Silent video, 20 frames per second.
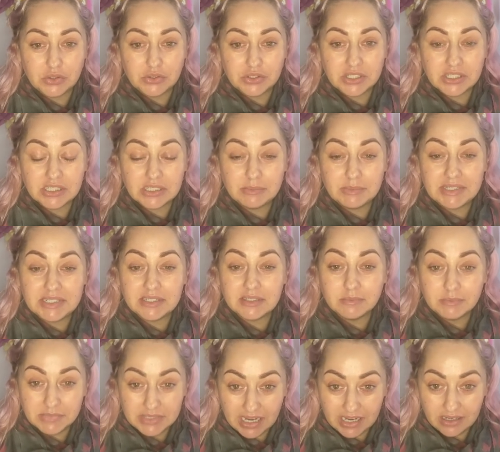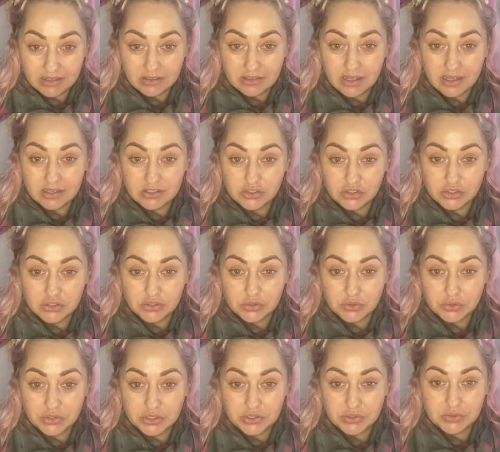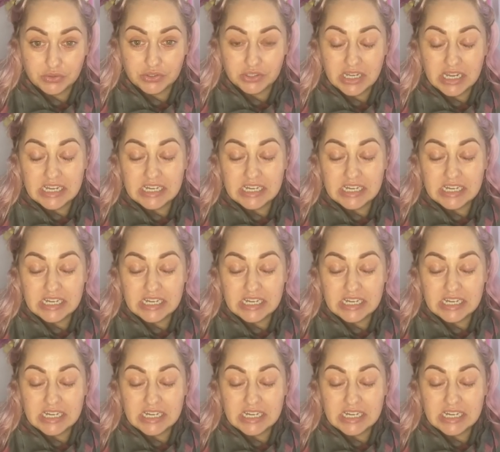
There's going to be some nail art tutorials.